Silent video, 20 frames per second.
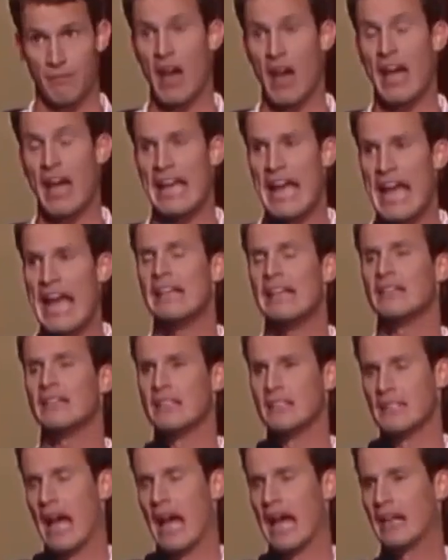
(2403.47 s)
And I
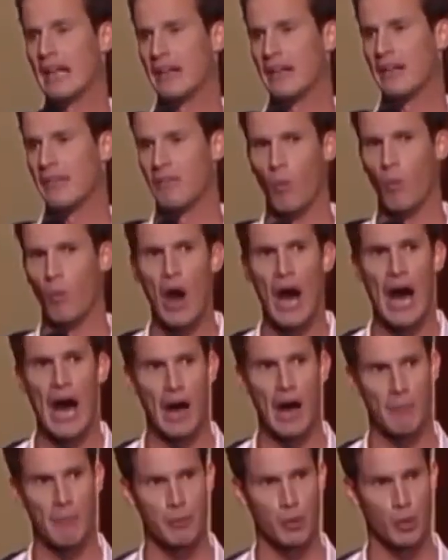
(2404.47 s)
hate this island of
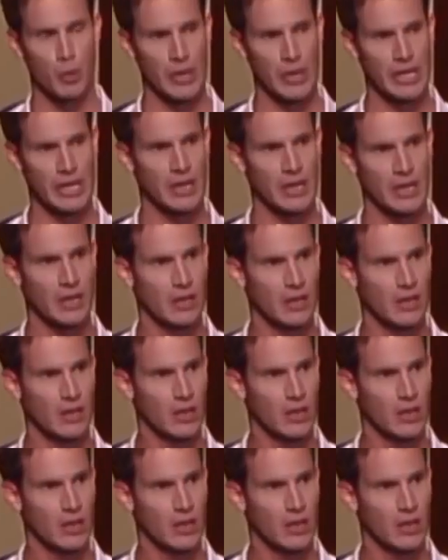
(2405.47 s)
Wahapui,